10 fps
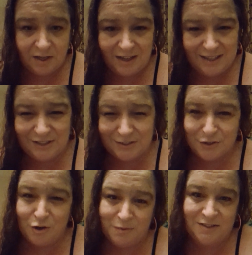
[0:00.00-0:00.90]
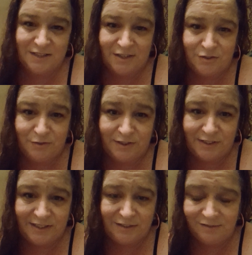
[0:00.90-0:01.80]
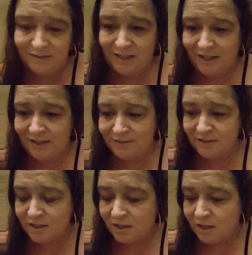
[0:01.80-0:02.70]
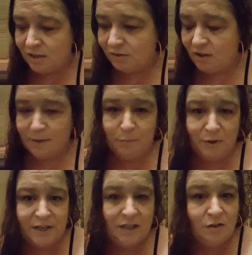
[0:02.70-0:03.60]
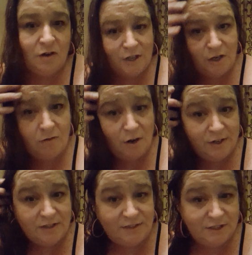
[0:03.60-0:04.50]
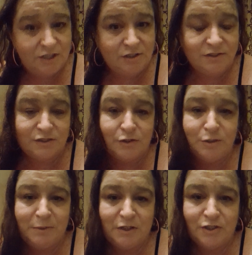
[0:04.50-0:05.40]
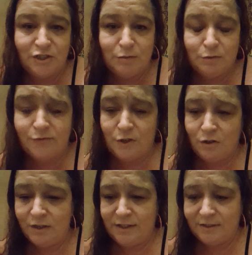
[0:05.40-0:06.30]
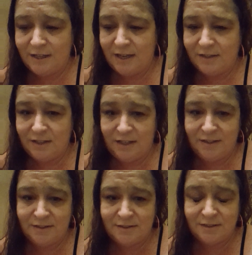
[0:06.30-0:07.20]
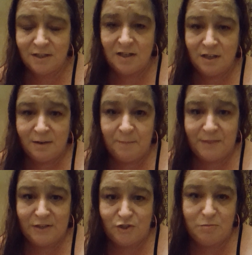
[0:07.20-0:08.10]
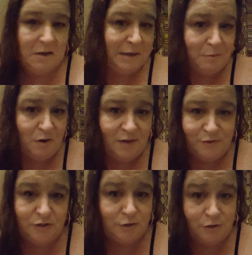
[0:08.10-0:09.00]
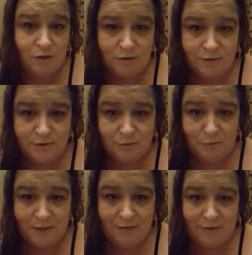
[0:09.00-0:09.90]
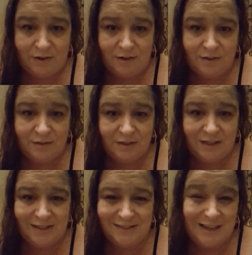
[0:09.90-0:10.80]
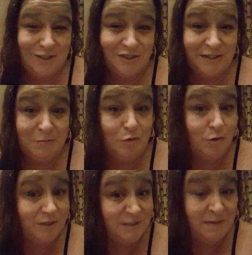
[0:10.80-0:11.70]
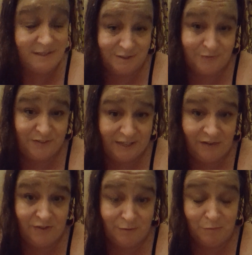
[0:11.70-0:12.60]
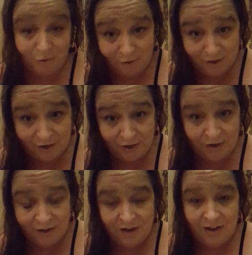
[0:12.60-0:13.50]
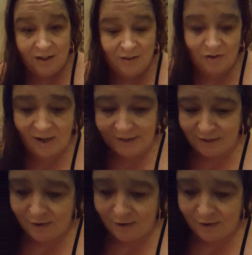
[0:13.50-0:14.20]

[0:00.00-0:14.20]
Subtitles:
it's just common sense really, and like bringing like your own conditioner is good, because you will find that things that you may buy for $2 or whatever is actually more expensive here than Morocco. Like,